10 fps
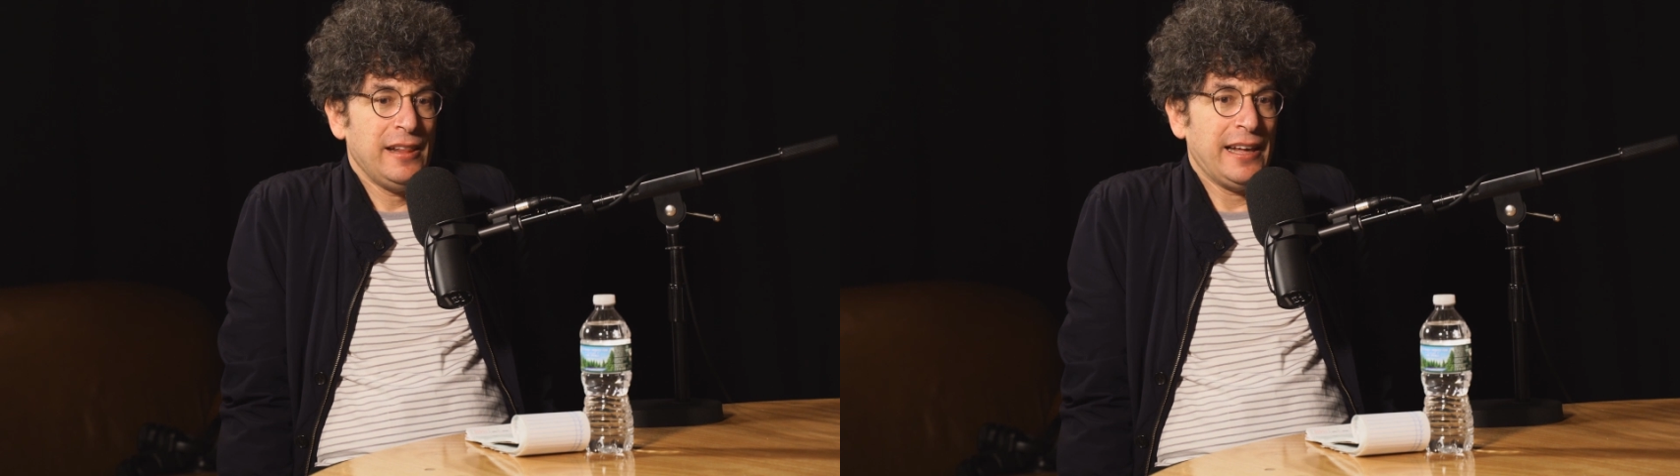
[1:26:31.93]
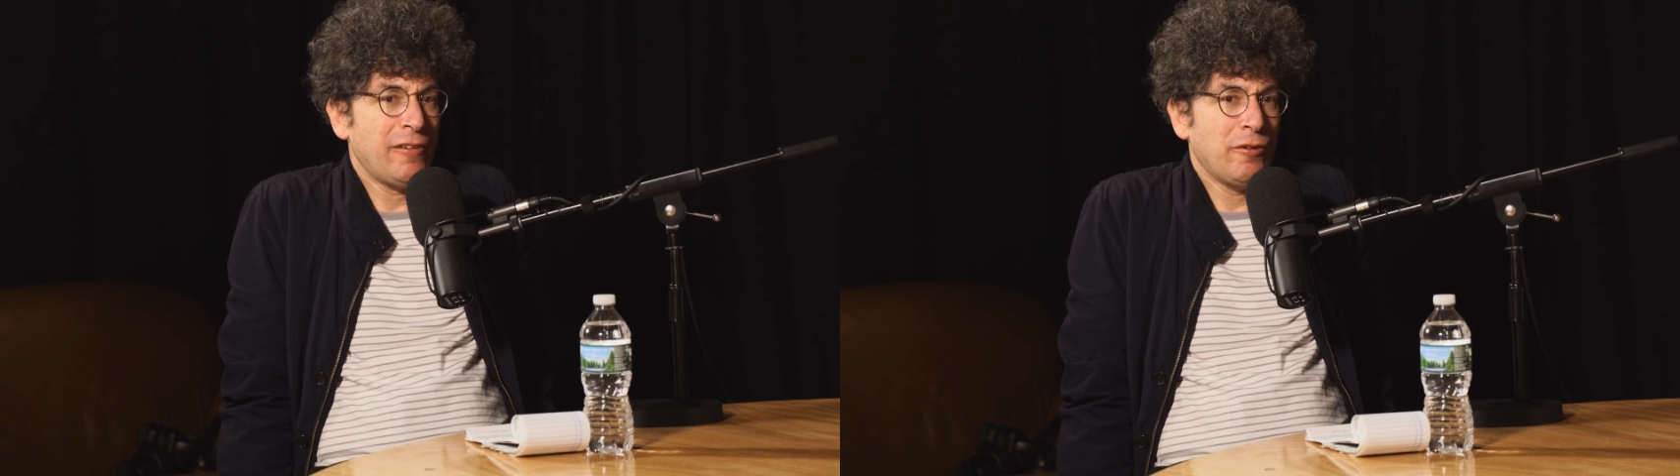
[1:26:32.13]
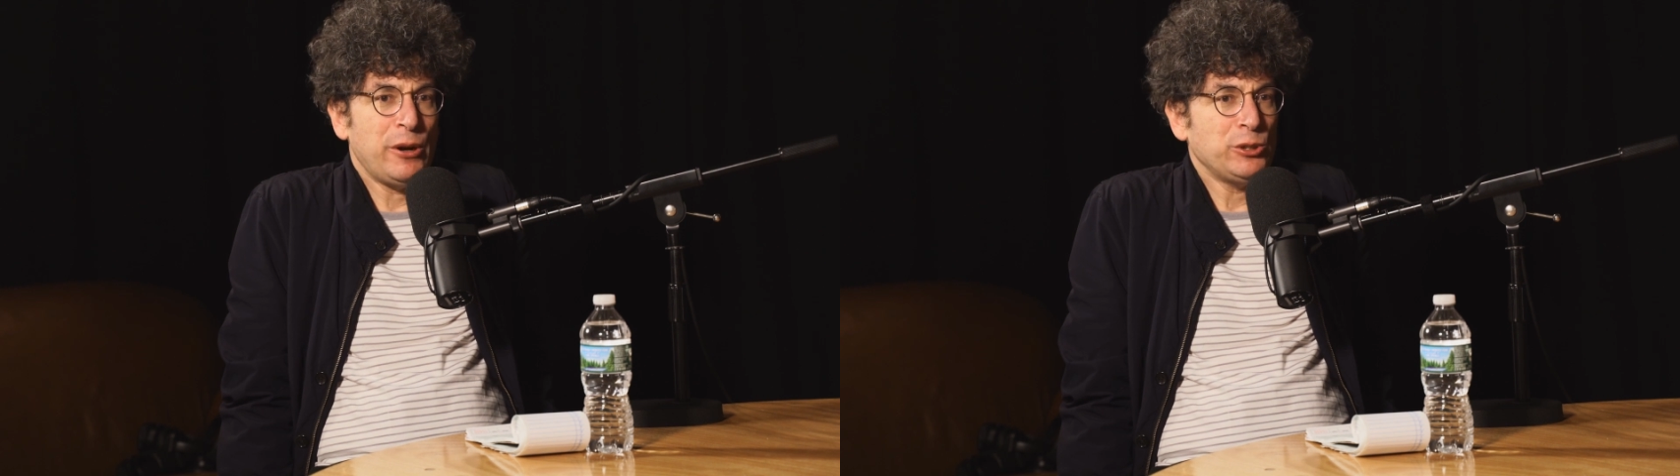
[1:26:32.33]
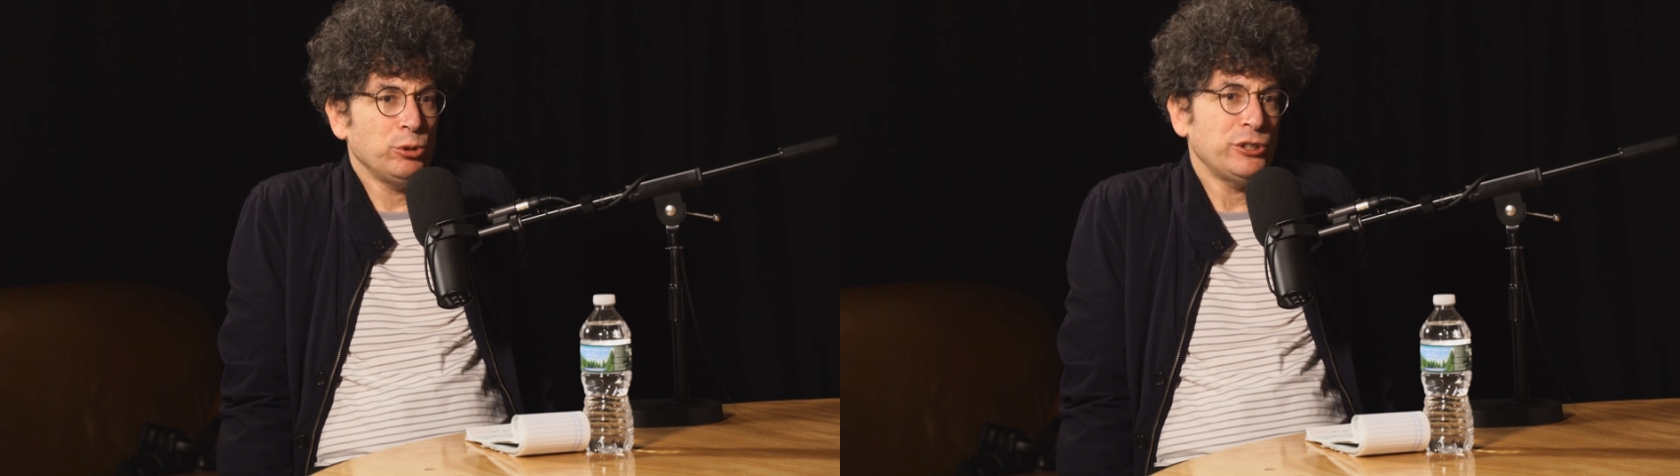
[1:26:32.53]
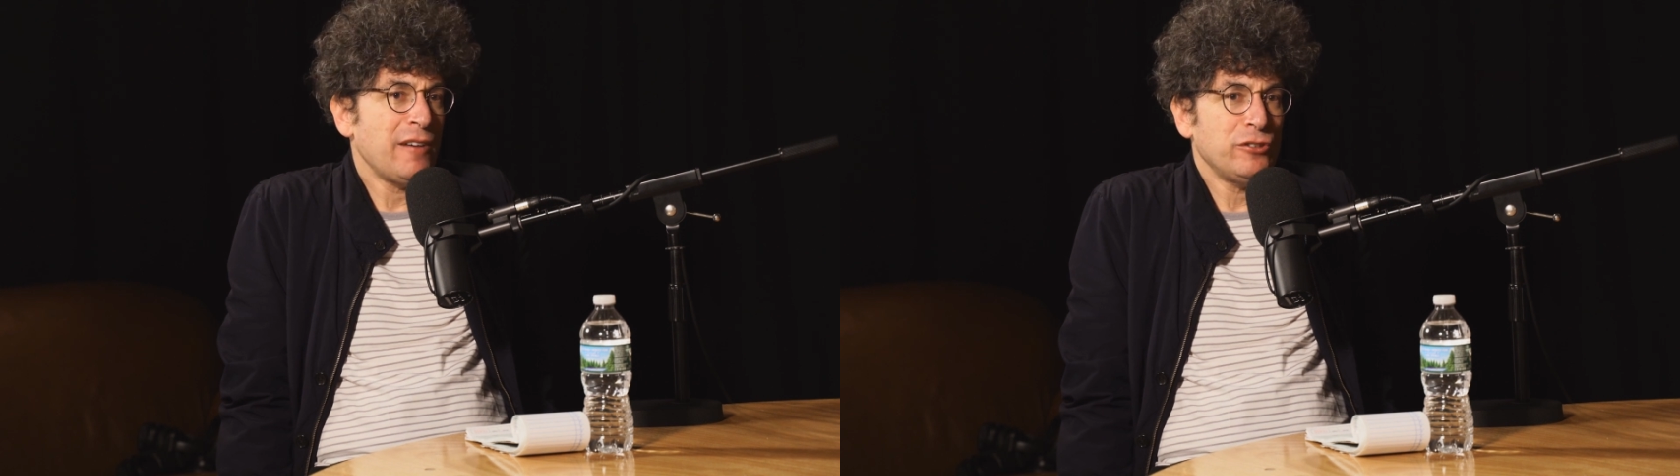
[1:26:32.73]
Like everybody's
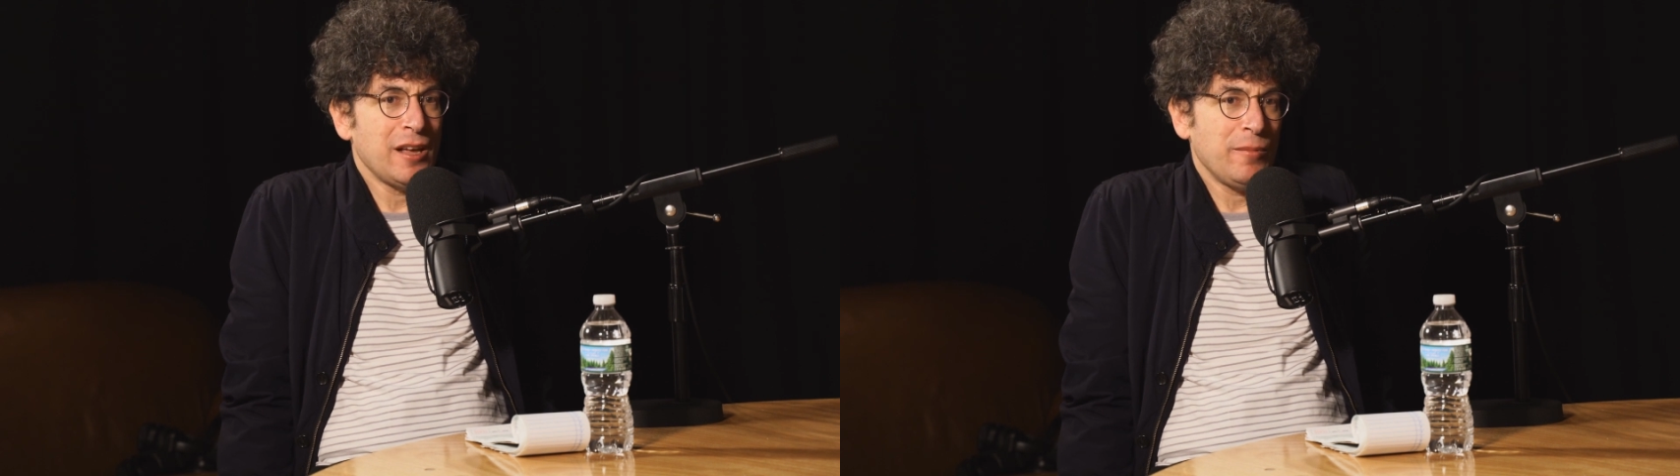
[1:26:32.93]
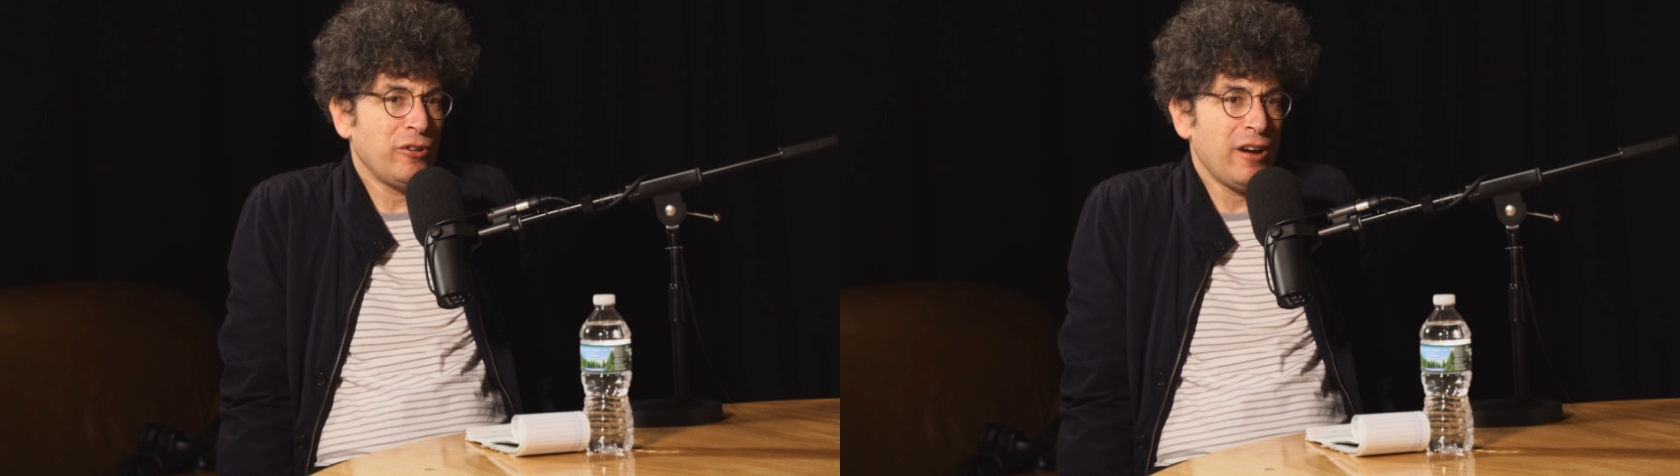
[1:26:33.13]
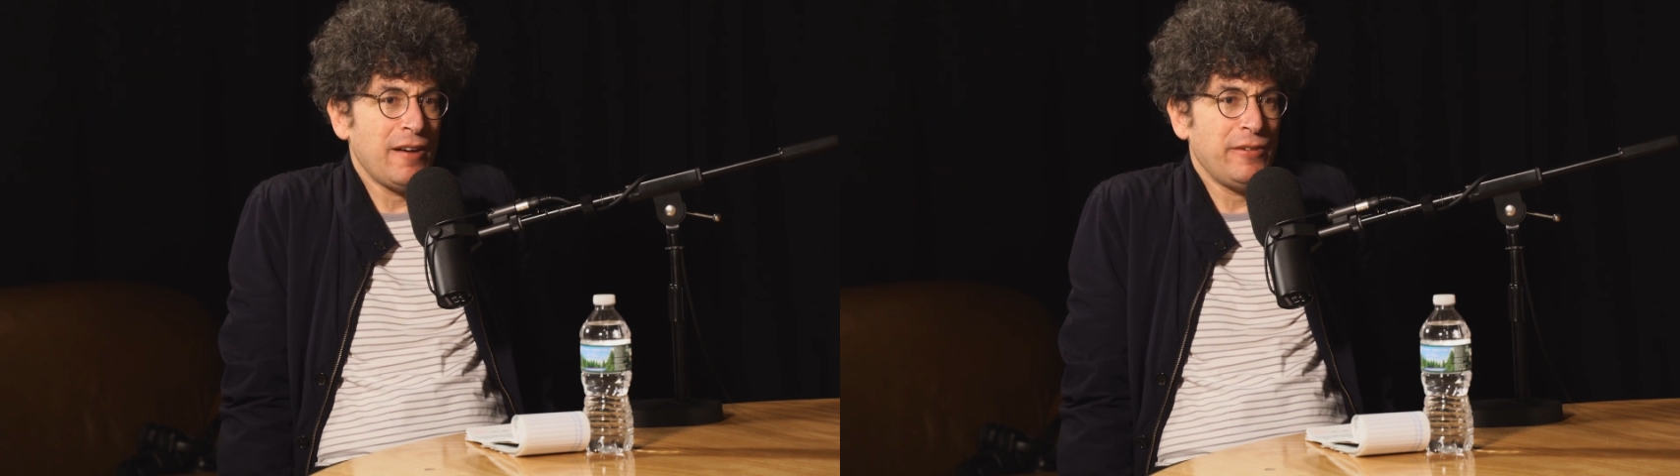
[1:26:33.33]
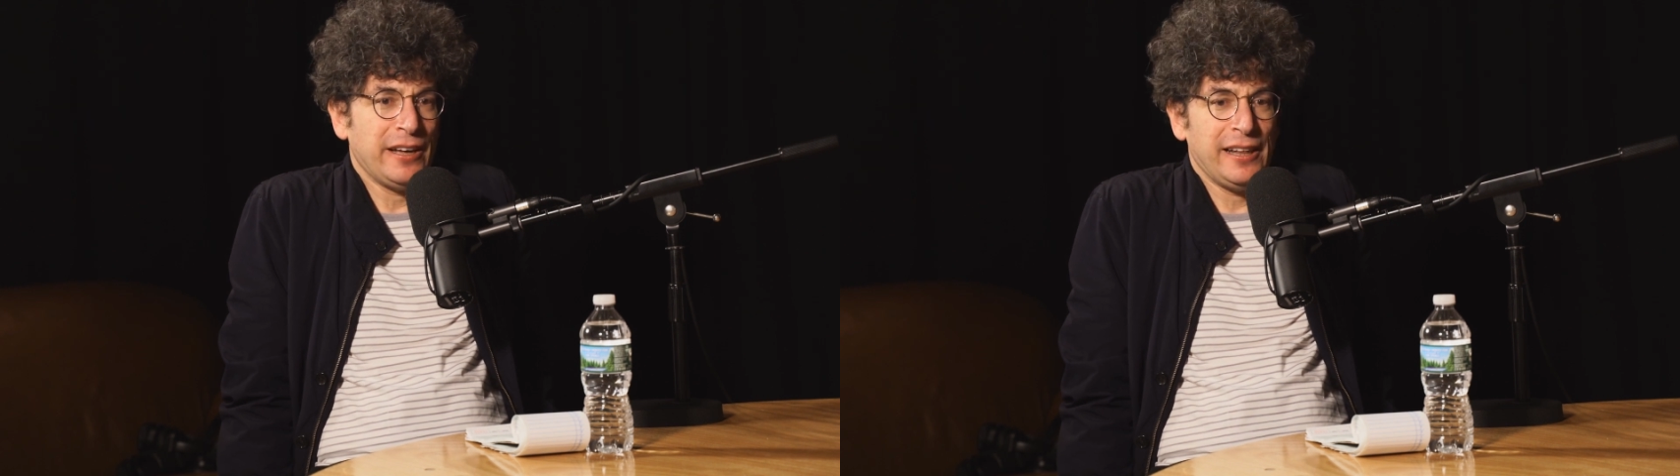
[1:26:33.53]
supposed to have a demographic